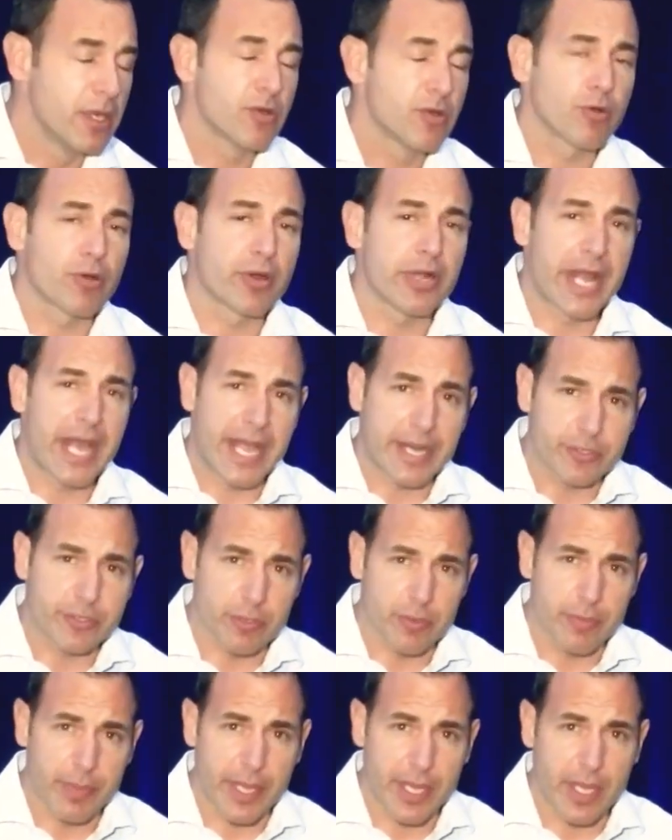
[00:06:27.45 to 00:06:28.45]
or a
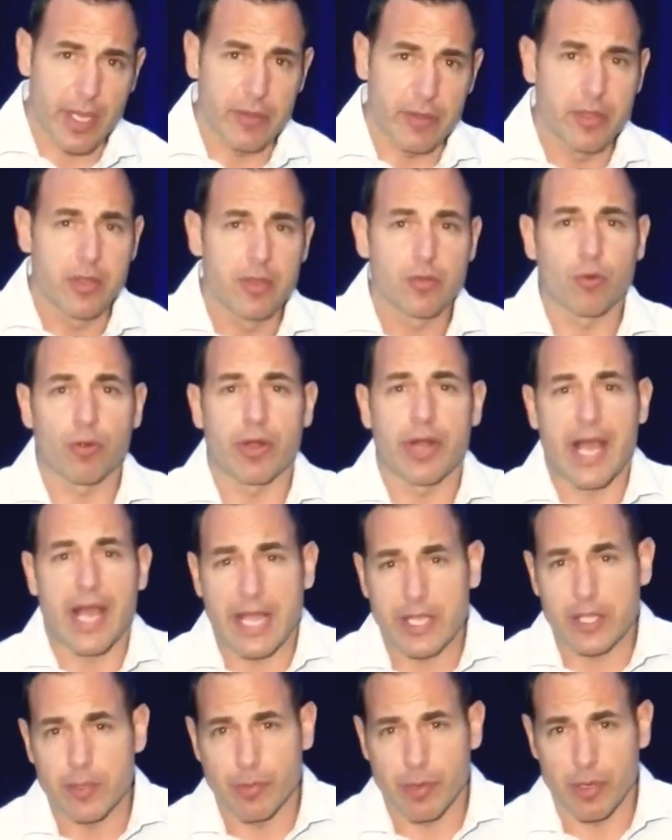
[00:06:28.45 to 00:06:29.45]
naturopath, or an
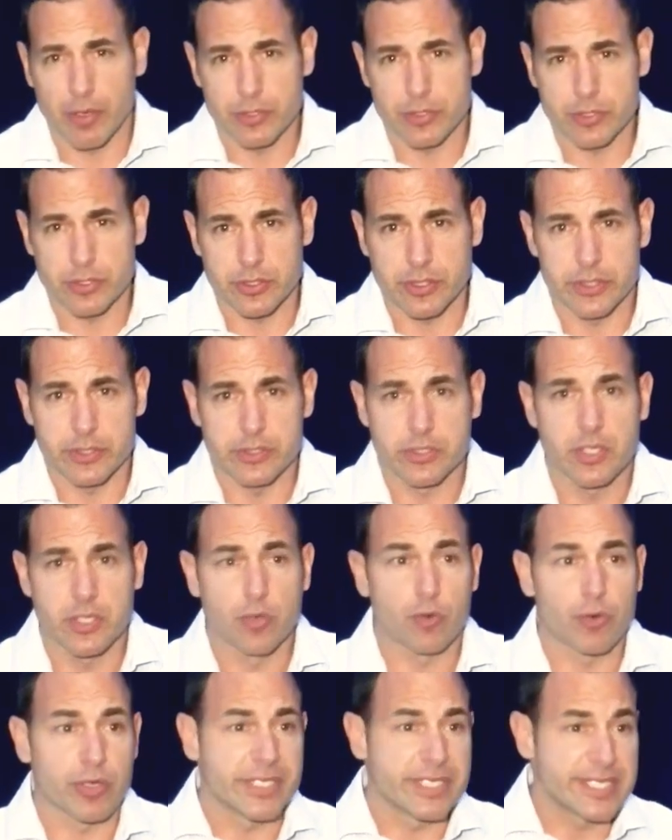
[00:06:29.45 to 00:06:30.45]
acupuncturist,
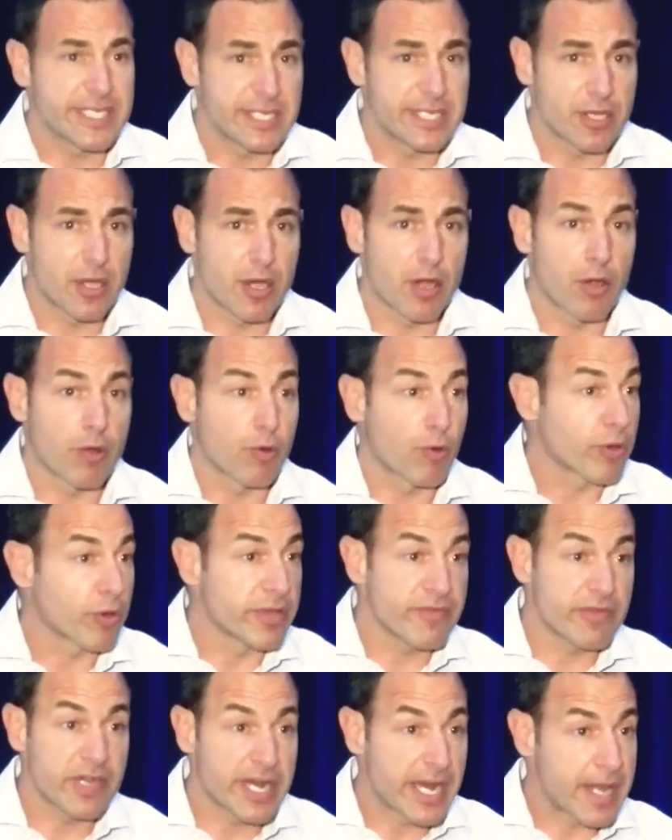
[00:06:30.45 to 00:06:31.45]
or a DO, or
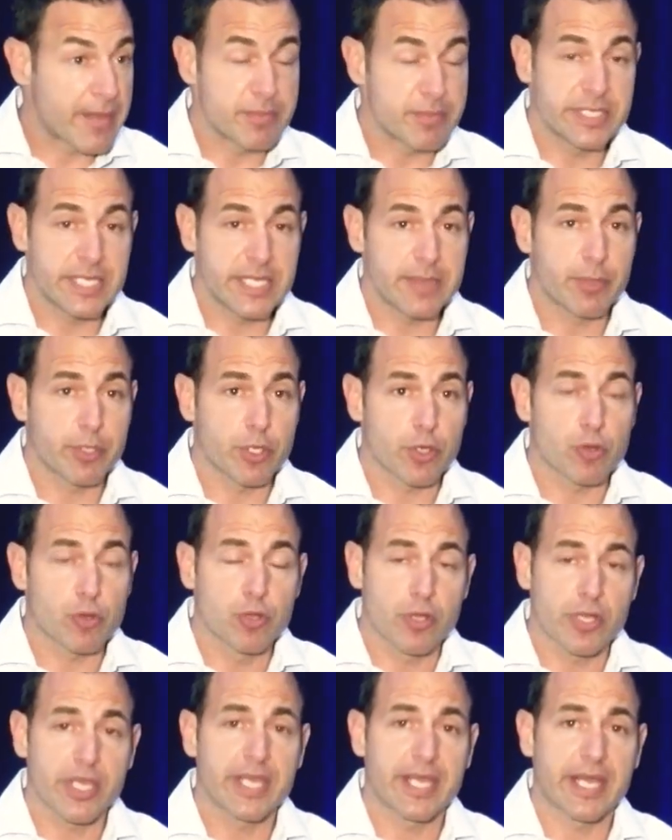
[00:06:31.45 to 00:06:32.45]
even an MD, but you're
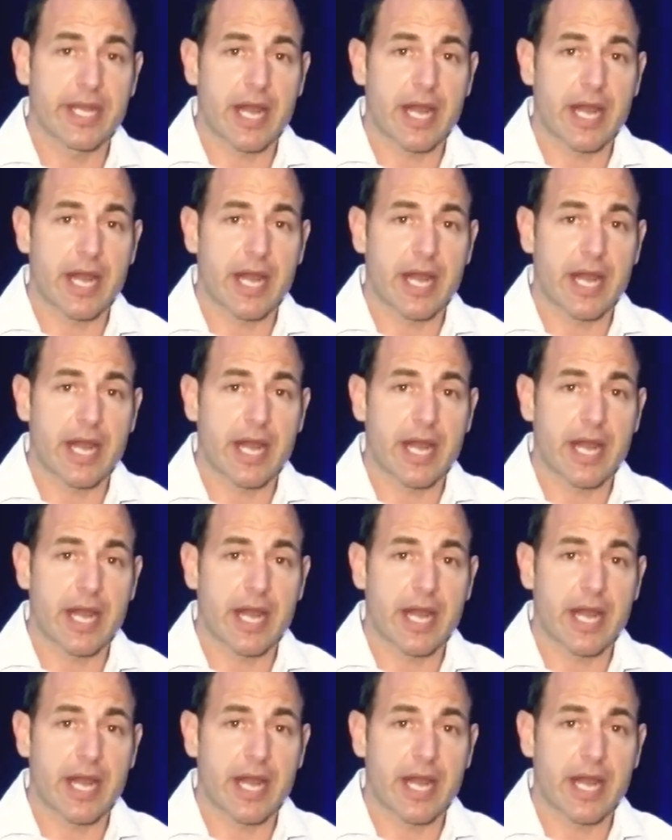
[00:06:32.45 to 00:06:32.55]
looking at